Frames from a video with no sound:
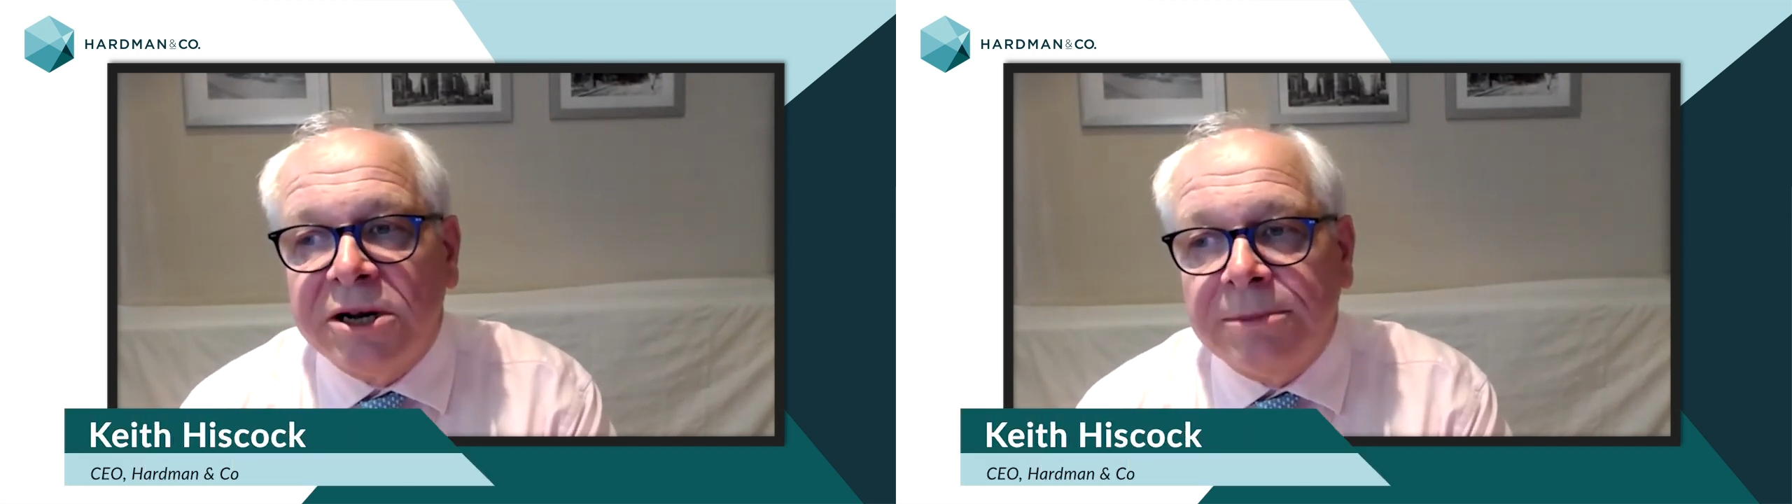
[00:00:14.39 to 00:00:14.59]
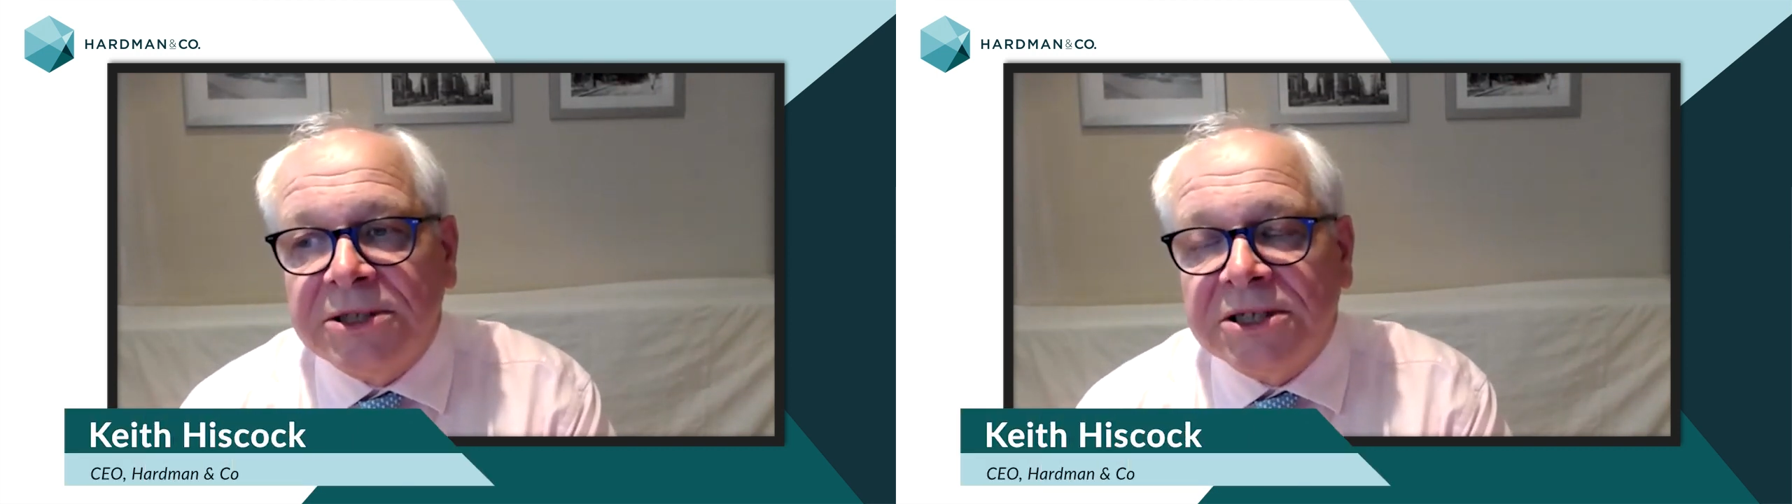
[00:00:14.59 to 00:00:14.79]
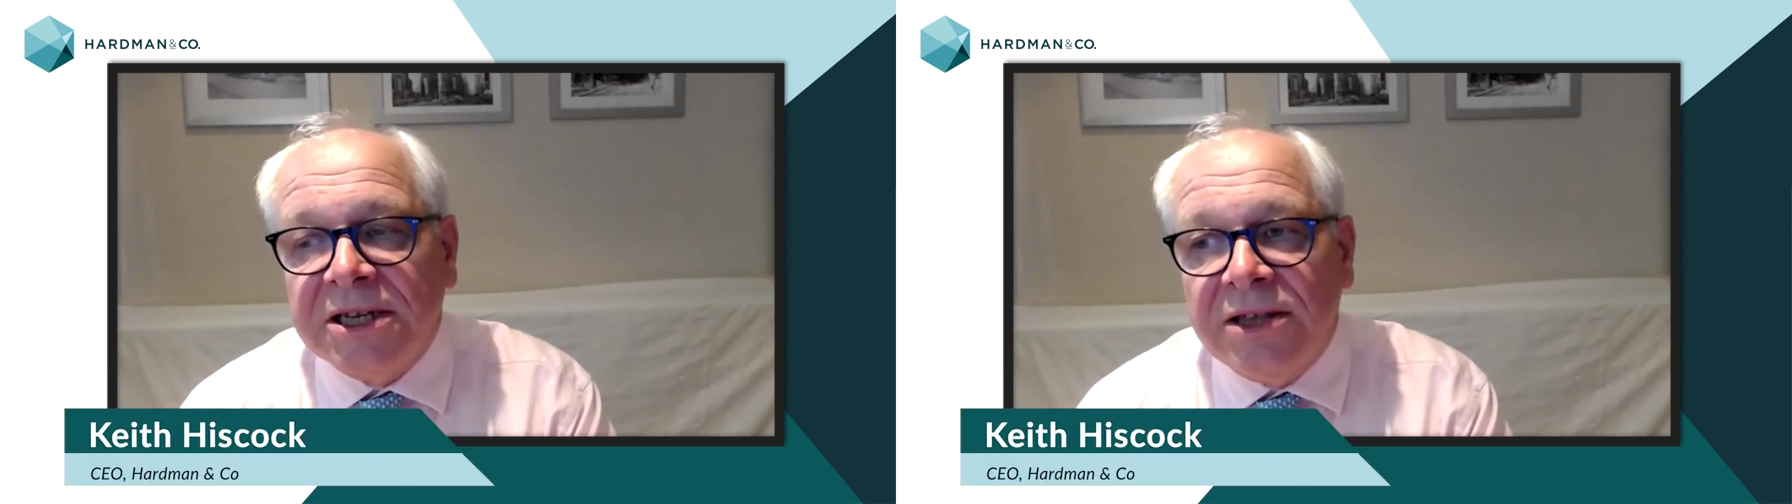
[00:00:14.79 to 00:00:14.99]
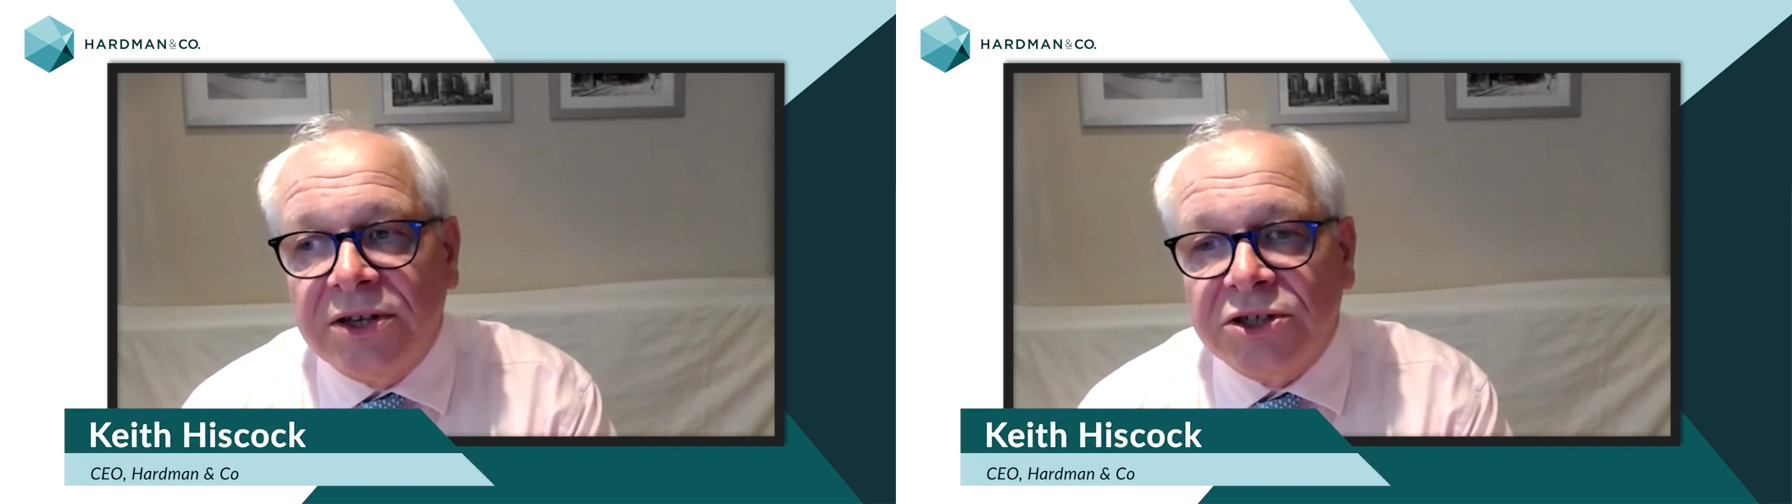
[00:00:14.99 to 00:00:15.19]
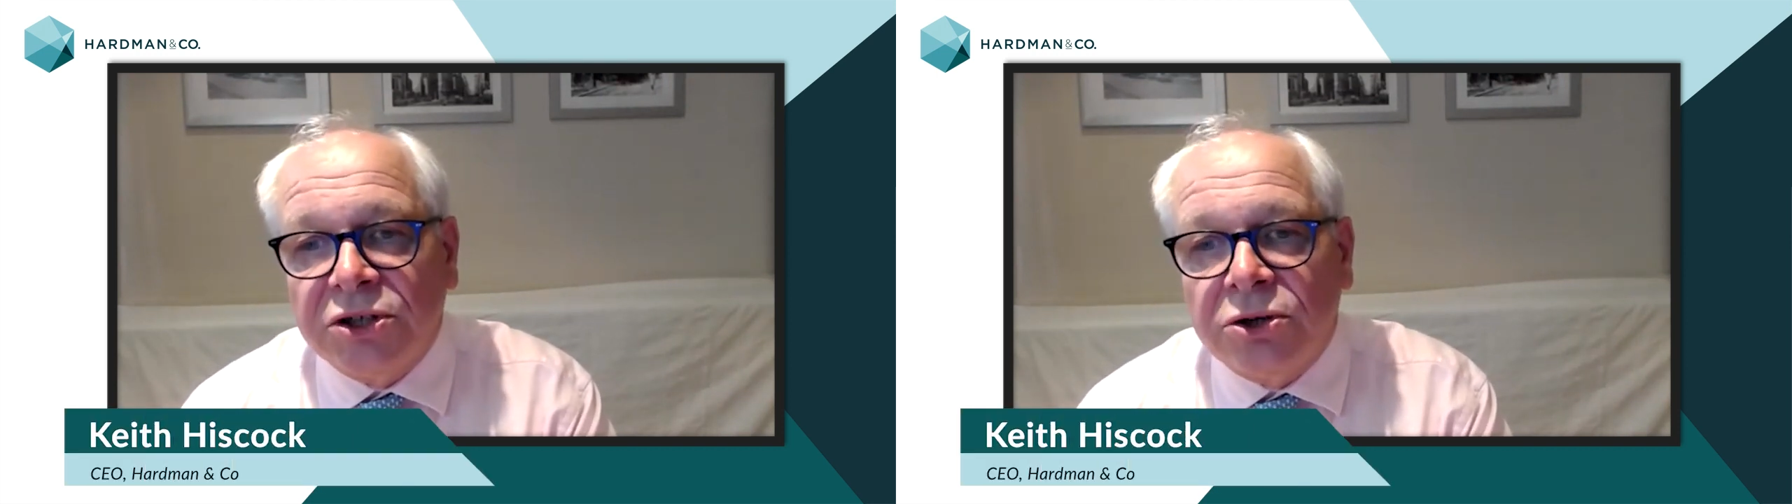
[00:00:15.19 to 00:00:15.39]
My name is
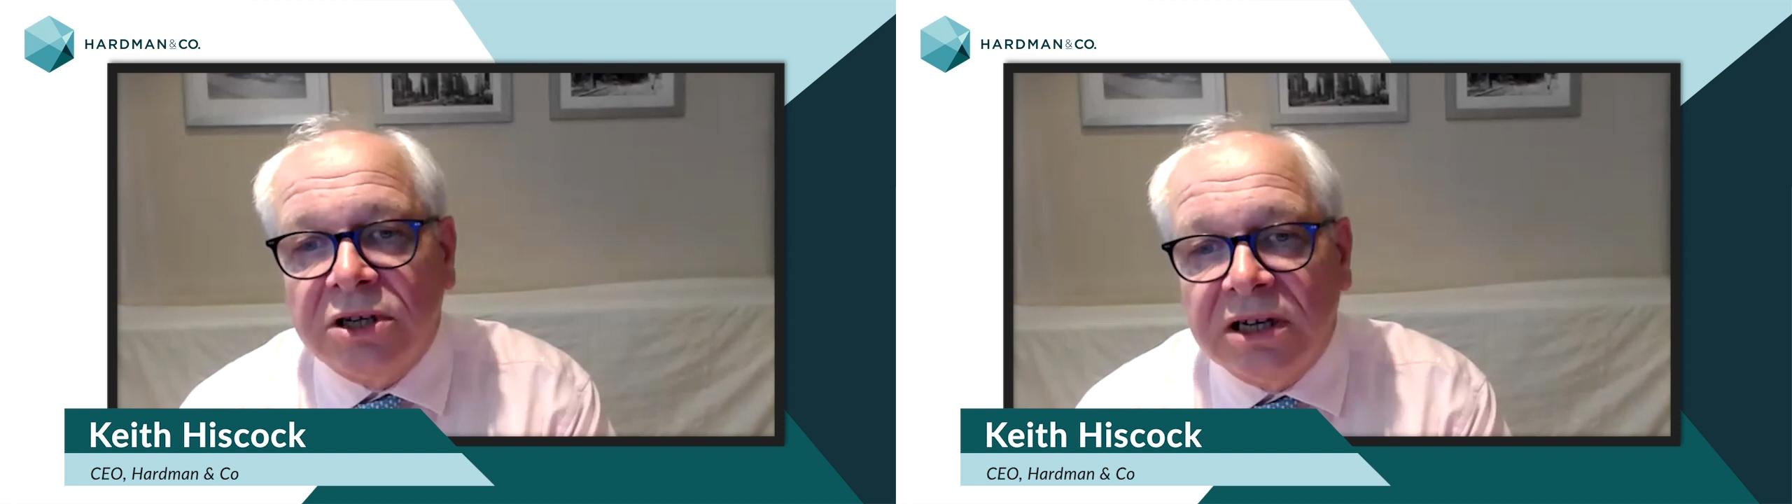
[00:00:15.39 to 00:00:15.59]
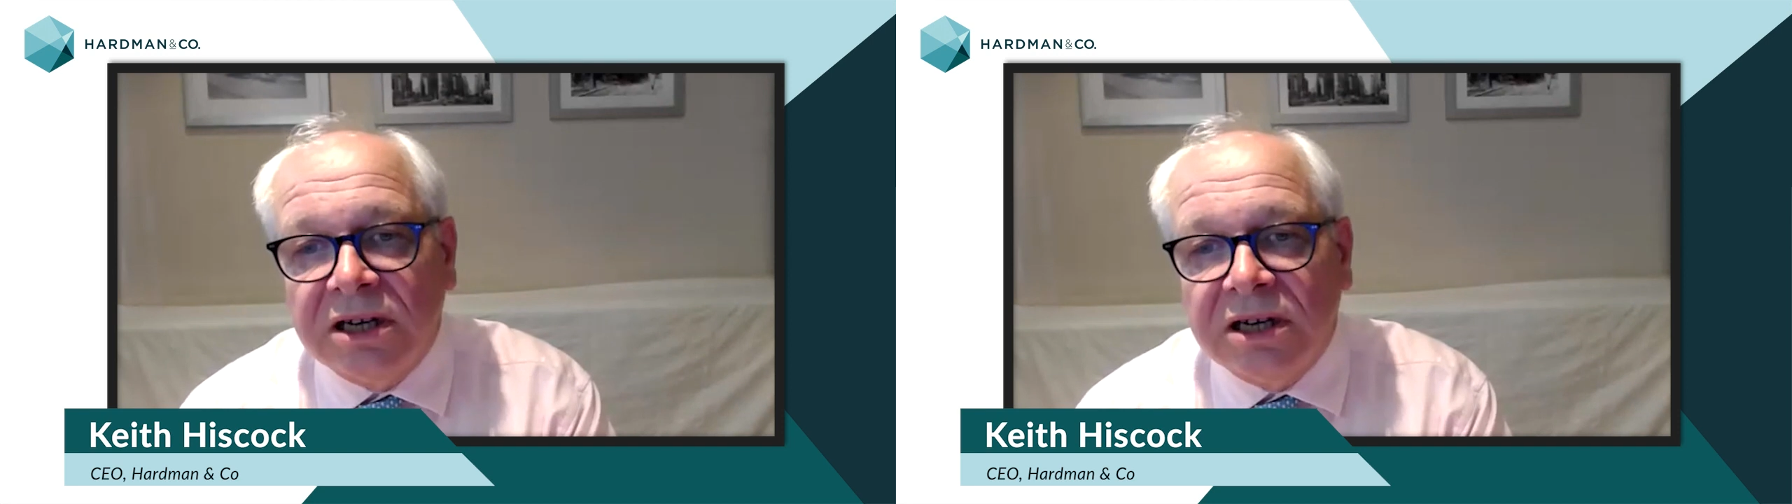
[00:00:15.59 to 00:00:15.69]
Keith Hiscock,